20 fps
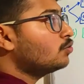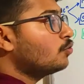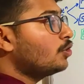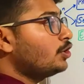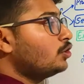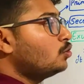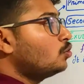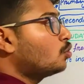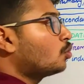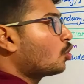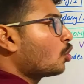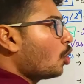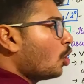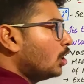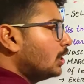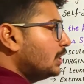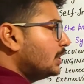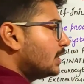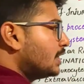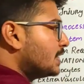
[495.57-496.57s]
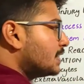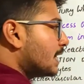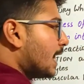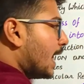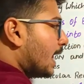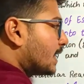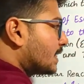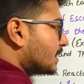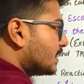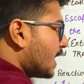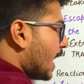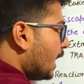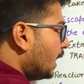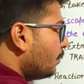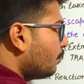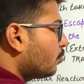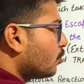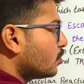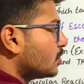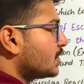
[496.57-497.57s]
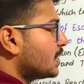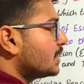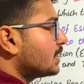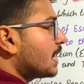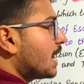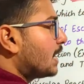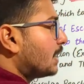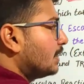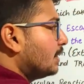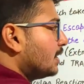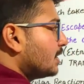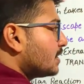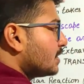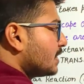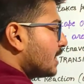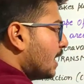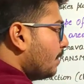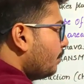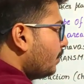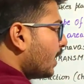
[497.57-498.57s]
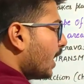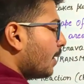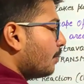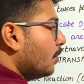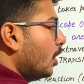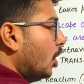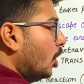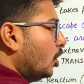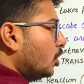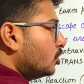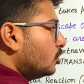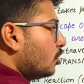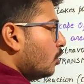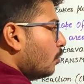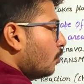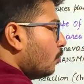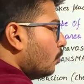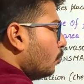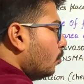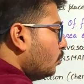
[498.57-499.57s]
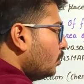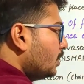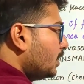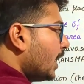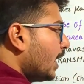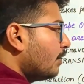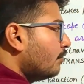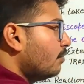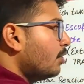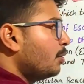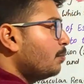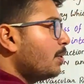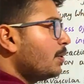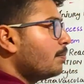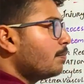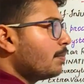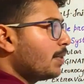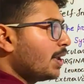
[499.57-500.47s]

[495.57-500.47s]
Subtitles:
going to call this exact process at the same time the wound that will be